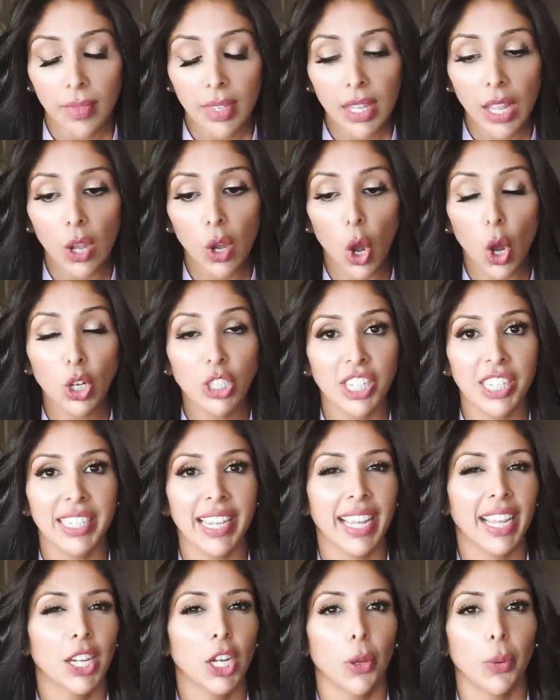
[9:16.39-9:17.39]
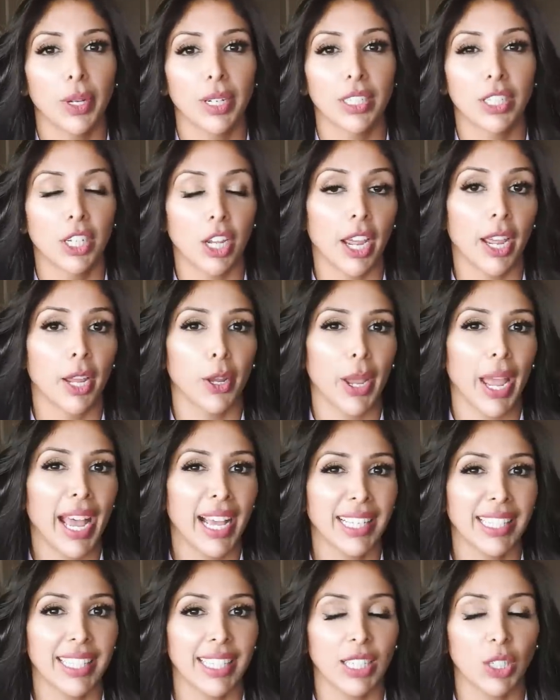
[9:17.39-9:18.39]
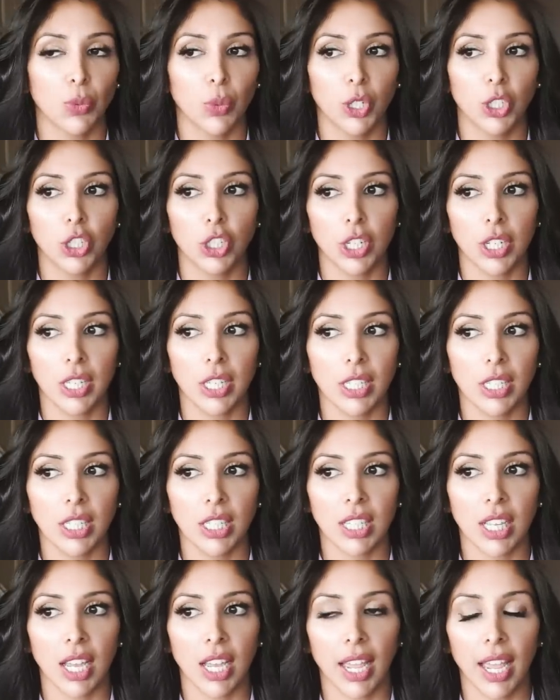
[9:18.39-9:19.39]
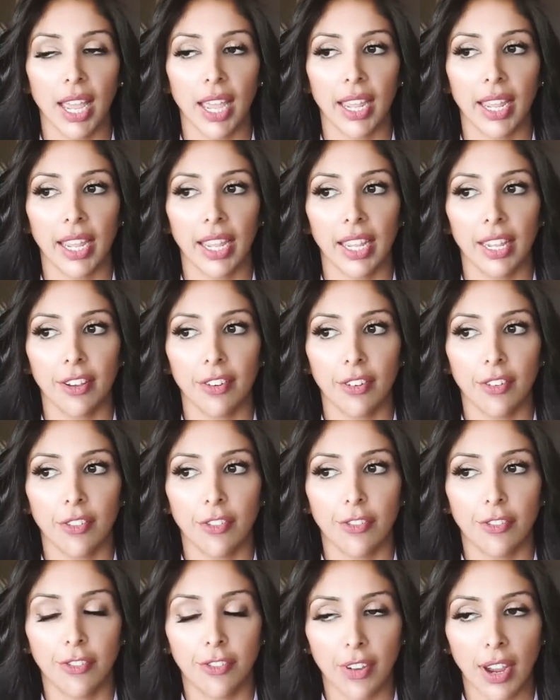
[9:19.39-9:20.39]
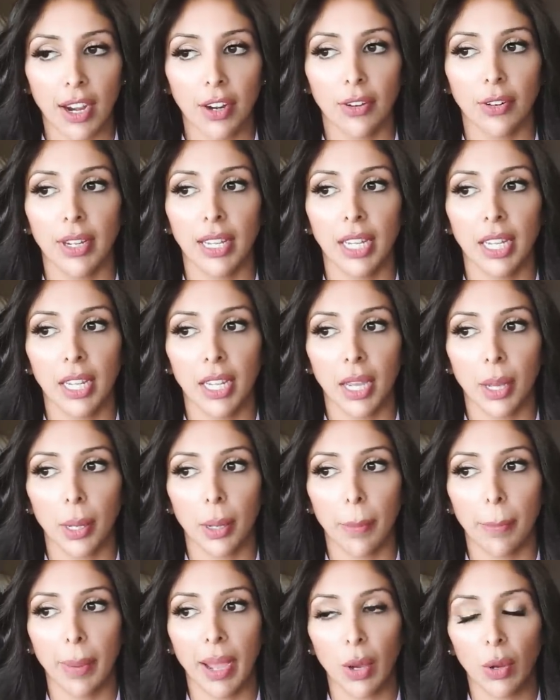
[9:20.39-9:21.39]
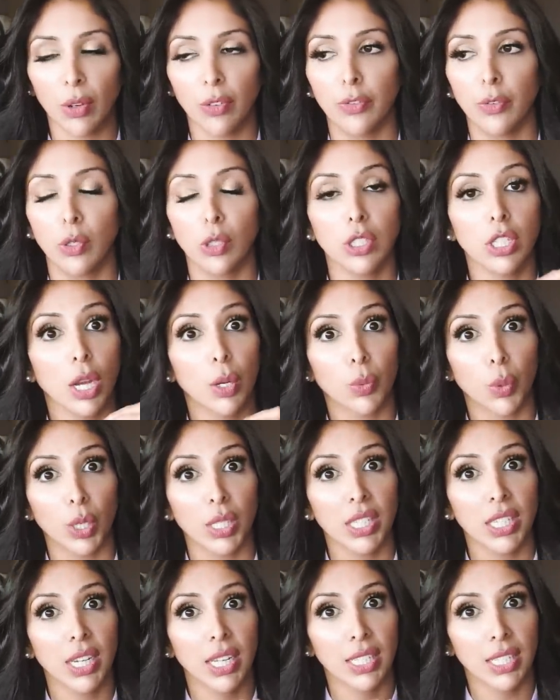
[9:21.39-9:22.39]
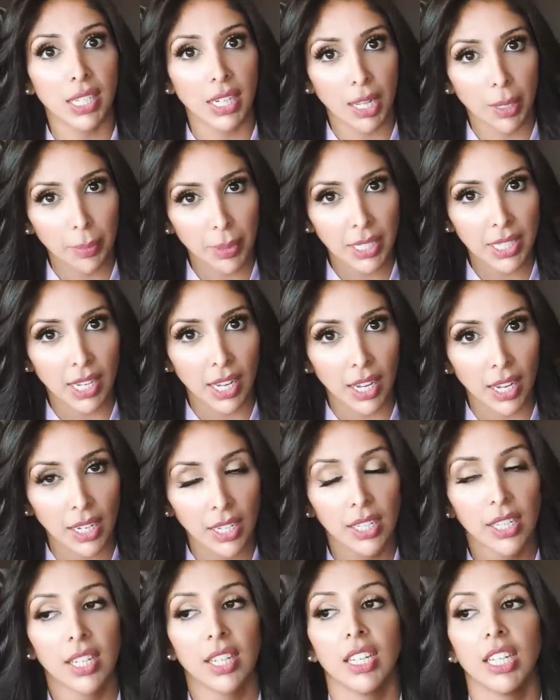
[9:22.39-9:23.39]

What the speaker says: Octadecanoic doic acid, which is a very powerful tyrosinase inhibitor